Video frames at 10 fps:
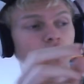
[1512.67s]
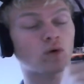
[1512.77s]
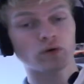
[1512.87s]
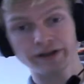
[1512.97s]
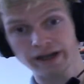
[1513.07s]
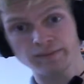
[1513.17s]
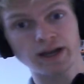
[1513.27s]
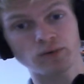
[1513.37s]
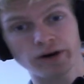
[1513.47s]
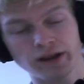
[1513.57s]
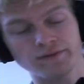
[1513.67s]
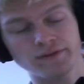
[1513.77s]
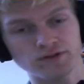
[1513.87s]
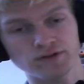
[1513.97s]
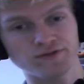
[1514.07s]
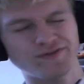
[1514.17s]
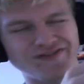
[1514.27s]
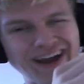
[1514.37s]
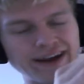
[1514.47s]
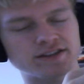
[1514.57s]
or GameCam or any of those
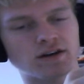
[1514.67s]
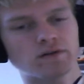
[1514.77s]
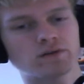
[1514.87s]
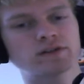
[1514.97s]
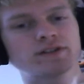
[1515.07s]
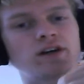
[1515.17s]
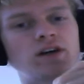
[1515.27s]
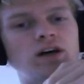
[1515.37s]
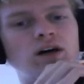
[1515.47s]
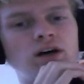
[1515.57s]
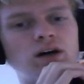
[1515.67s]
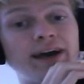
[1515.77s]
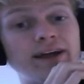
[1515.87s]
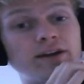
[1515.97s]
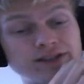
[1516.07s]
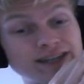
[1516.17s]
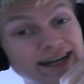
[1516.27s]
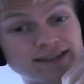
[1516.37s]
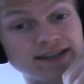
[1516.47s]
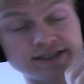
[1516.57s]
faggot softwares, and
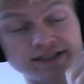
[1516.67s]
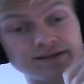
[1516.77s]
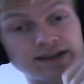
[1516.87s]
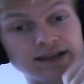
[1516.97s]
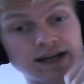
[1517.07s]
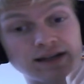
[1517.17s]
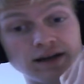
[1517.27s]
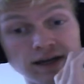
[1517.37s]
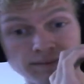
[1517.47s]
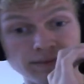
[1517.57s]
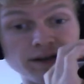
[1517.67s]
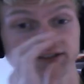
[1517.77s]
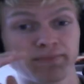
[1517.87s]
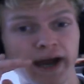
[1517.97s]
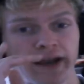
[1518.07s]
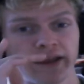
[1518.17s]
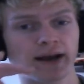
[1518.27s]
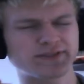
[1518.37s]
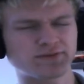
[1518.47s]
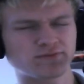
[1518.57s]
Audacity and stuff like that, because
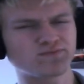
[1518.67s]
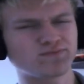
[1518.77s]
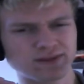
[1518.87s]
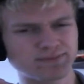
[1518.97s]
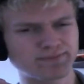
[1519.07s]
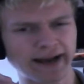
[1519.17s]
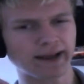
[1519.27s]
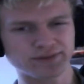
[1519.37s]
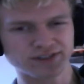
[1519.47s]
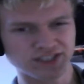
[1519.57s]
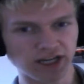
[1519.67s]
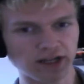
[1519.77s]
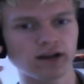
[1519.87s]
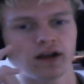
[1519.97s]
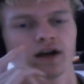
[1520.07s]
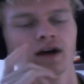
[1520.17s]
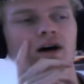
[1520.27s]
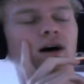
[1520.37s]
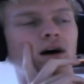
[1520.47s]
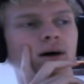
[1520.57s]
Bandicam's the shit.
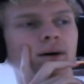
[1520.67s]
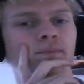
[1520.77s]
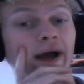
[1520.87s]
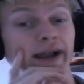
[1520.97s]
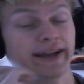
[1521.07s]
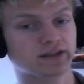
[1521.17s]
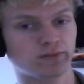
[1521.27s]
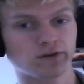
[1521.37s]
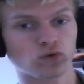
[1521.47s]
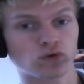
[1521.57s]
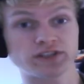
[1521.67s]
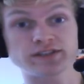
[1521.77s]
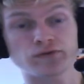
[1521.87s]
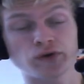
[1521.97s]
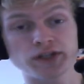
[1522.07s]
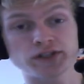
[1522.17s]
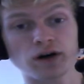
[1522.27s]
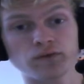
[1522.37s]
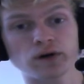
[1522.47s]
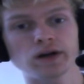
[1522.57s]
And XSplit, of course, is a free
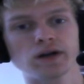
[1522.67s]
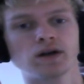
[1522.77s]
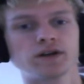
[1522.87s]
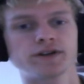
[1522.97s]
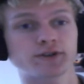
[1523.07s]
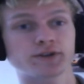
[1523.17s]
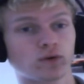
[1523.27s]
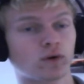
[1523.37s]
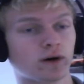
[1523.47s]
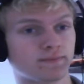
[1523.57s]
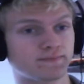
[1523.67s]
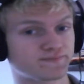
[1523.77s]
software, so